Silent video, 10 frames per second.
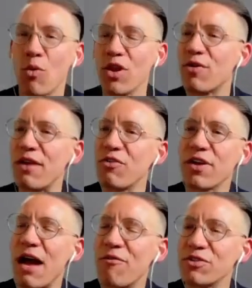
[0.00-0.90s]
really grateful to
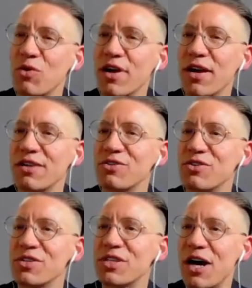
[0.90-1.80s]
the conference
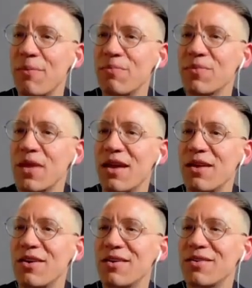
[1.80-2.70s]
organizers um,
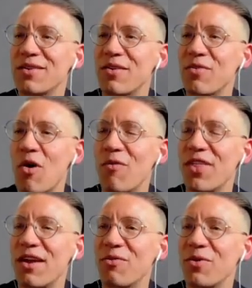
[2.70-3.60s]
and uh, hope
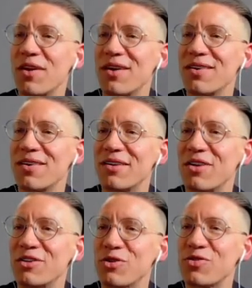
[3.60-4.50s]
that everyone uh,
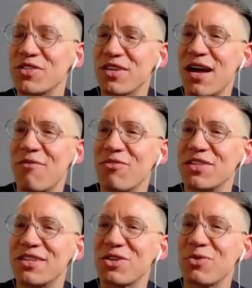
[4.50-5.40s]
enjoys the rest of the conference
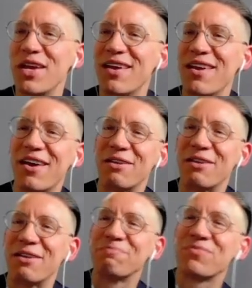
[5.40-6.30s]
and has a good weekend ahead.
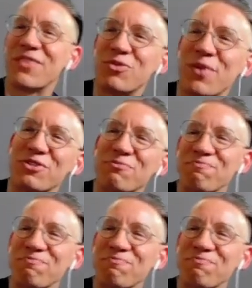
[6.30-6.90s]
Thanks so much.